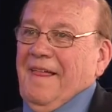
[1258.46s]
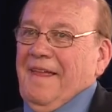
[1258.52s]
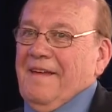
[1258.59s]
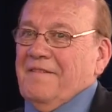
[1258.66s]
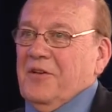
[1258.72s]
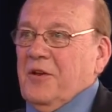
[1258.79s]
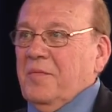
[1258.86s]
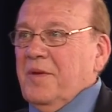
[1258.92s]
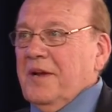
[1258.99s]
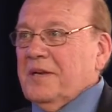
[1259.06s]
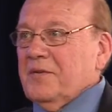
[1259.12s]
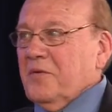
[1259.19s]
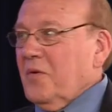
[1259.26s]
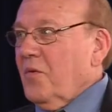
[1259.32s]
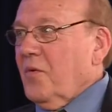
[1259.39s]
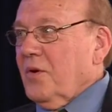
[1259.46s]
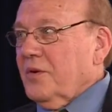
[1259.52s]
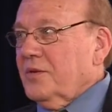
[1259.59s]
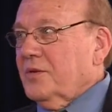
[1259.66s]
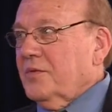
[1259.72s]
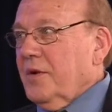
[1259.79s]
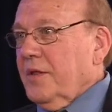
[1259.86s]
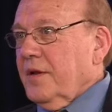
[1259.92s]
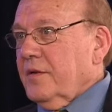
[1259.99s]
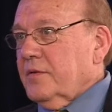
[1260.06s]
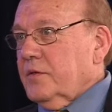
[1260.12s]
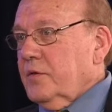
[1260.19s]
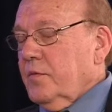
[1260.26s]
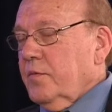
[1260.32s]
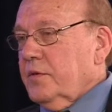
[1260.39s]
you go back to World War II, I think it
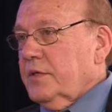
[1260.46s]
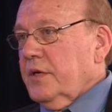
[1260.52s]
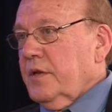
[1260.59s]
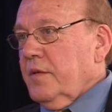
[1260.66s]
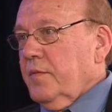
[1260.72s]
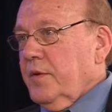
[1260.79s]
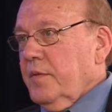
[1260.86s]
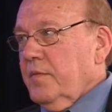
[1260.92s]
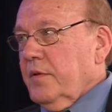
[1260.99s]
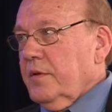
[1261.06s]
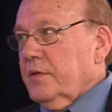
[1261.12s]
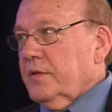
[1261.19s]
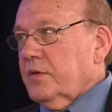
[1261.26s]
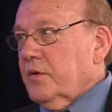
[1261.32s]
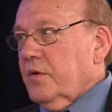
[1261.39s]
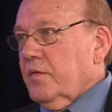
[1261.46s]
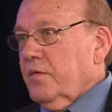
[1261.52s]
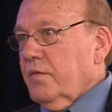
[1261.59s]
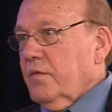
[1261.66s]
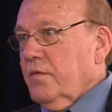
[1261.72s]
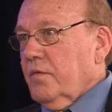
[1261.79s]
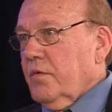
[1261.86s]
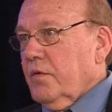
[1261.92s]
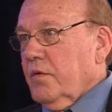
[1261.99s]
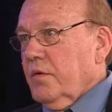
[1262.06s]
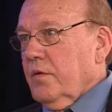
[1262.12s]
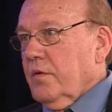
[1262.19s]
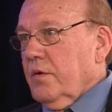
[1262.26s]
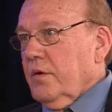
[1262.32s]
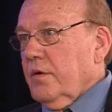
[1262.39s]
was 2% of the people that served
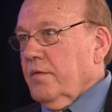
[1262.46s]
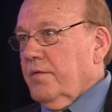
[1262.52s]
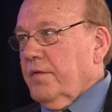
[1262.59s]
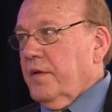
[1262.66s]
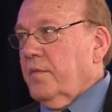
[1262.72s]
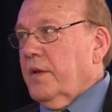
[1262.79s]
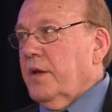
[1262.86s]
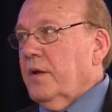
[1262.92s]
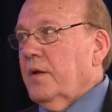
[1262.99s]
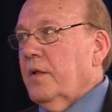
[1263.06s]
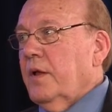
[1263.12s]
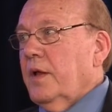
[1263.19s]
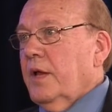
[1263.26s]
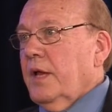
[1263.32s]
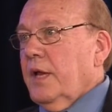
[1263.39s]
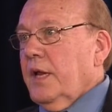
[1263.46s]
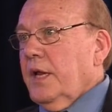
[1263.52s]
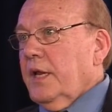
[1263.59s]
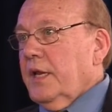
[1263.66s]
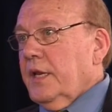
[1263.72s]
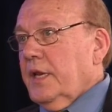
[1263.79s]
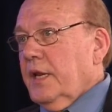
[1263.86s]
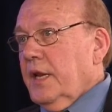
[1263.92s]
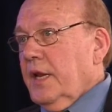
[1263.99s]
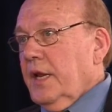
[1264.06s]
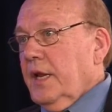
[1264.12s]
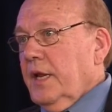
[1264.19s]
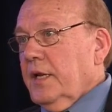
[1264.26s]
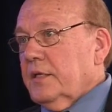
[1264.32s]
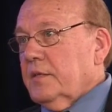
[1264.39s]
were female, and
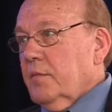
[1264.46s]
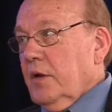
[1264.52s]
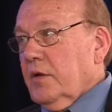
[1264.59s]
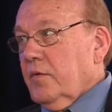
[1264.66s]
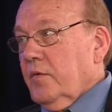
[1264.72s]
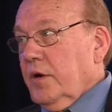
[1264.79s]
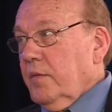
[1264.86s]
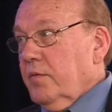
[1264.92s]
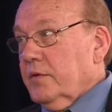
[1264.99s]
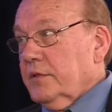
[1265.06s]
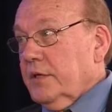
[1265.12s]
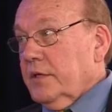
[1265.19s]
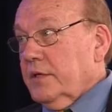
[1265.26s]
today it's about 20%.